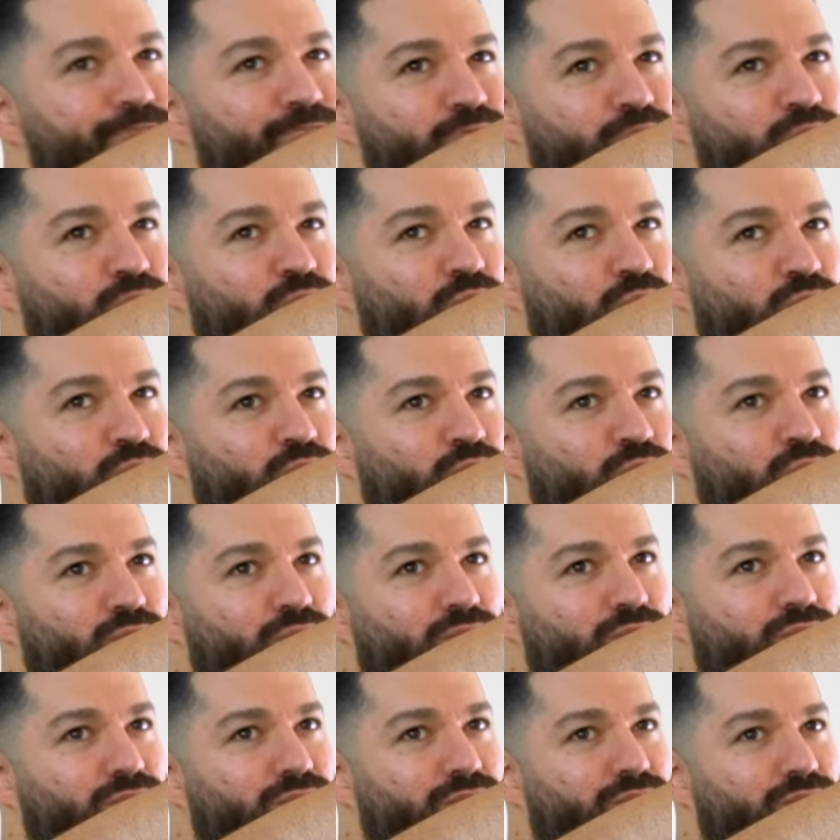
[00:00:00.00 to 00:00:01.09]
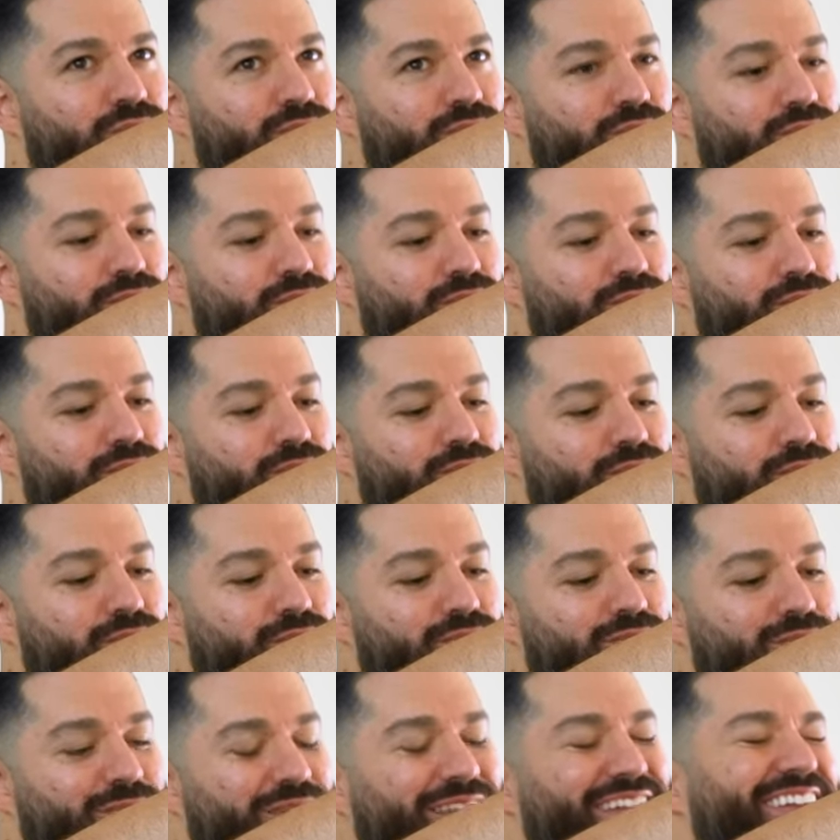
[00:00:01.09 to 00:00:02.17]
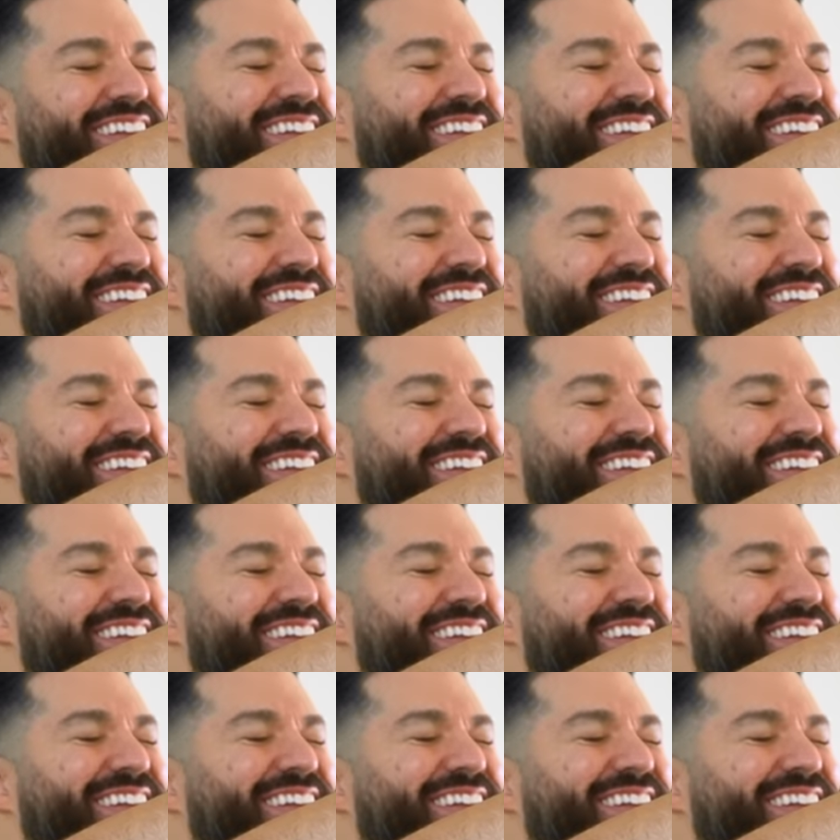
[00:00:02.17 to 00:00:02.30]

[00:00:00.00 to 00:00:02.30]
The person shown says nothing.